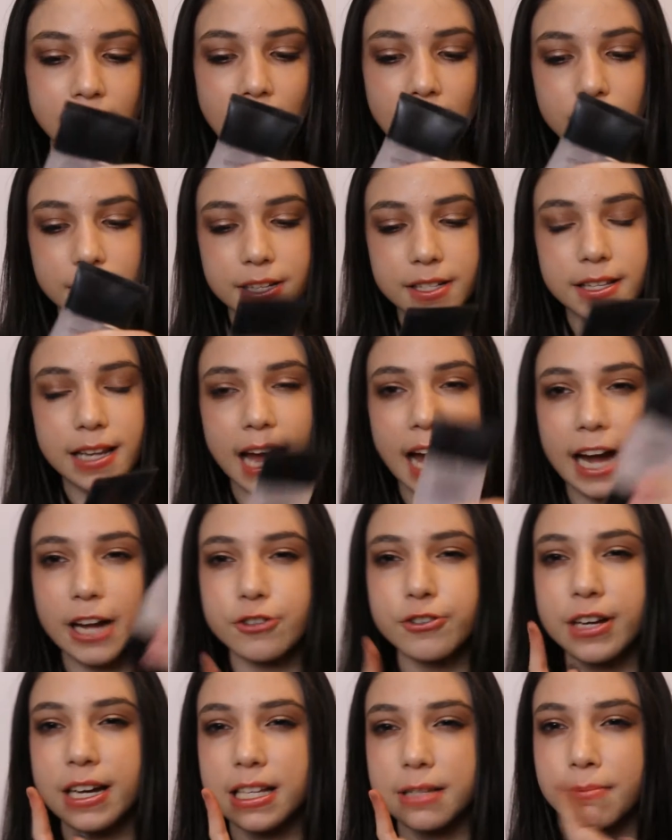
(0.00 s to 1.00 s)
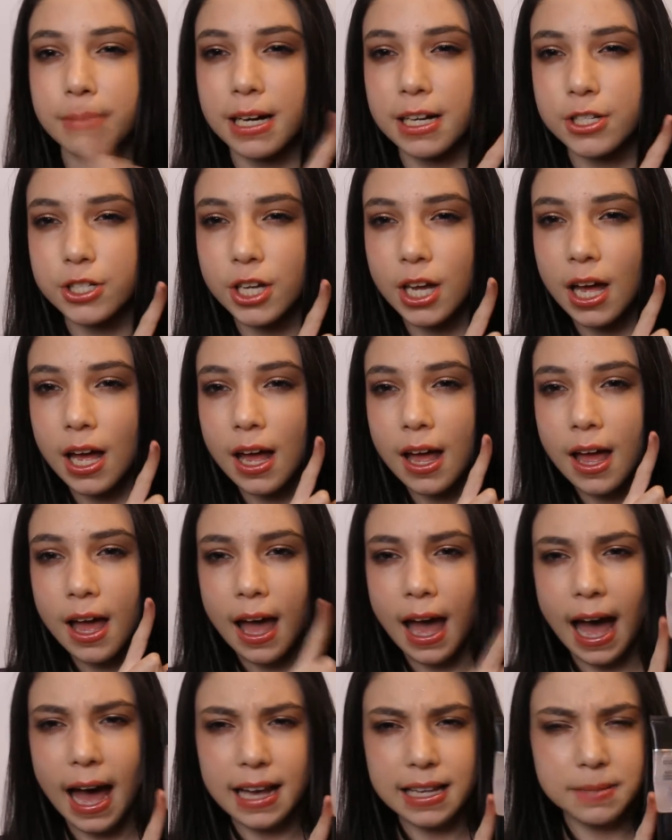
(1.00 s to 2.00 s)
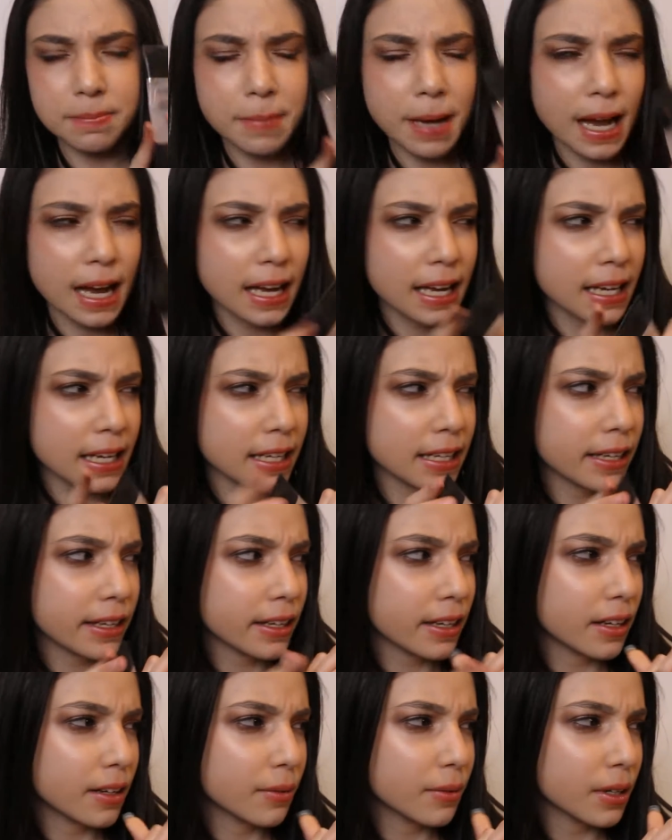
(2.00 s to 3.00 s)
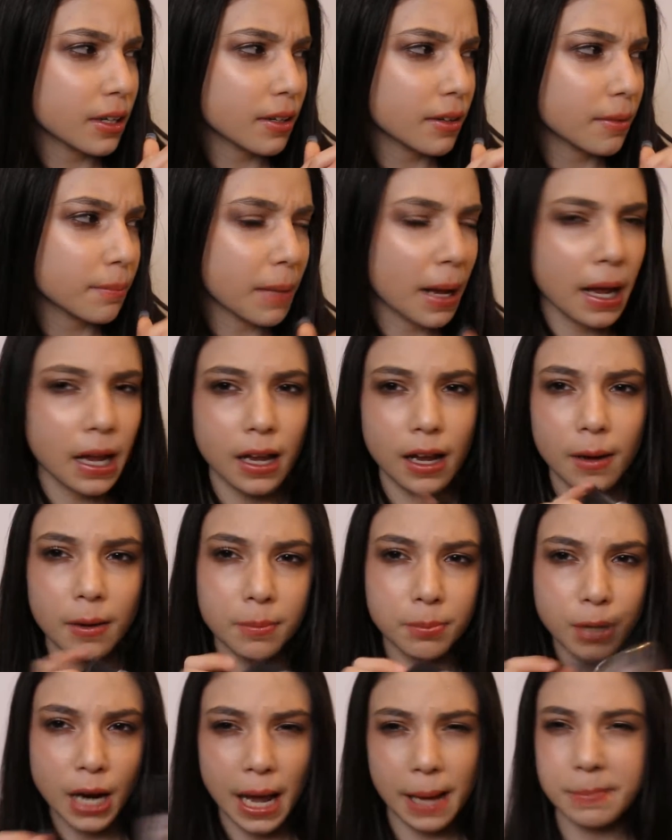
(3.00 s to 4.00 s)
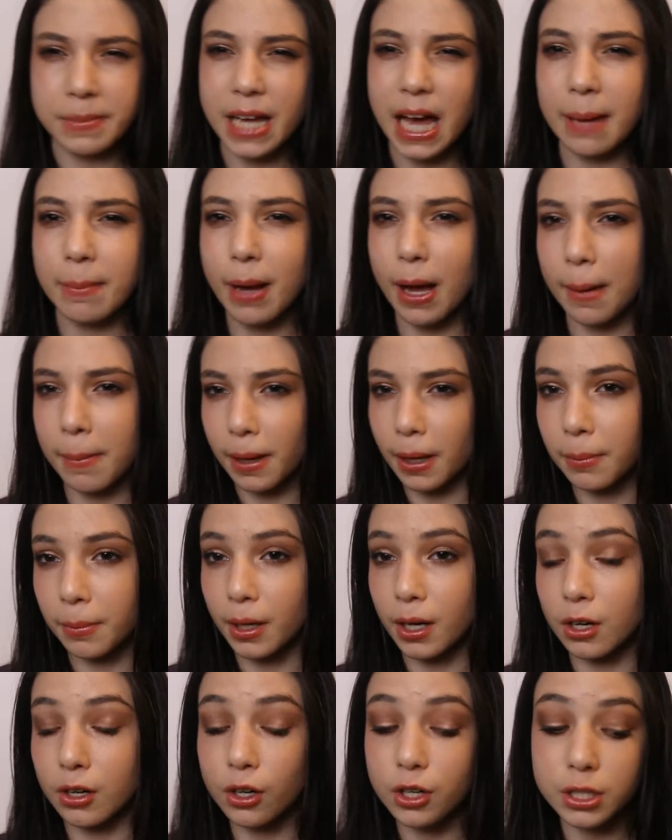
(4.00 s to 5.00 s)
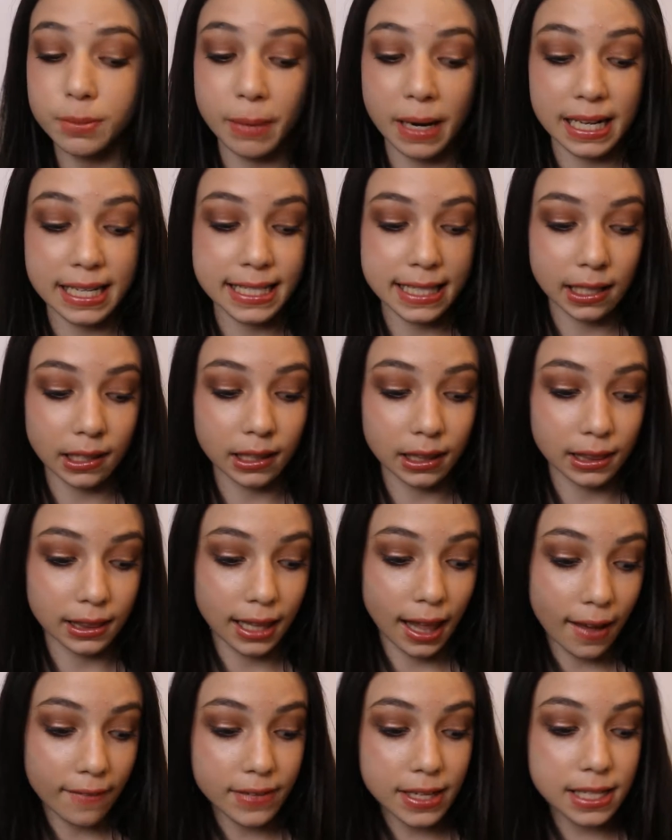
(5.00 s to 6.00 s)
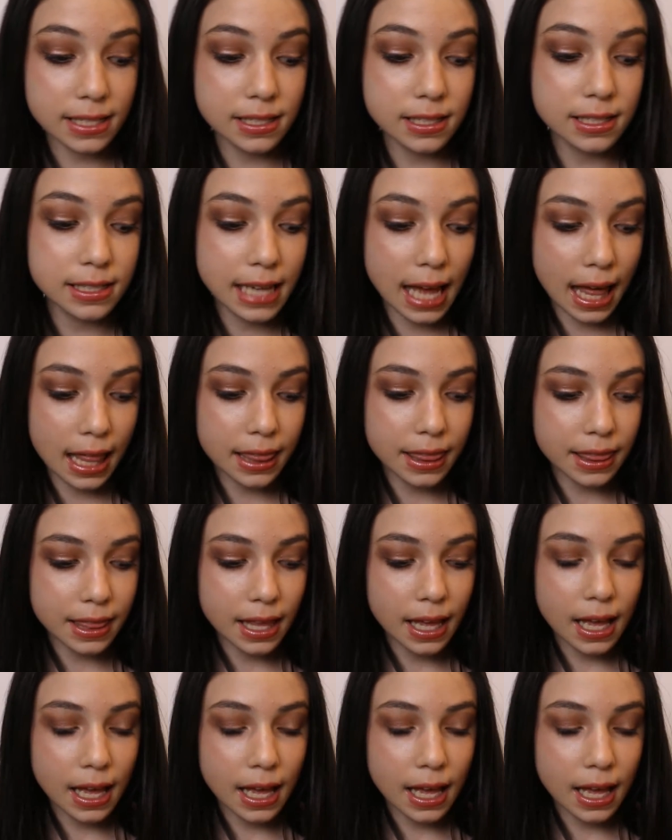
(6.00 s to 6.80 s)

and it doesn't hydrate as much as my Prime Time by Bare Minerals, but I still love it to death.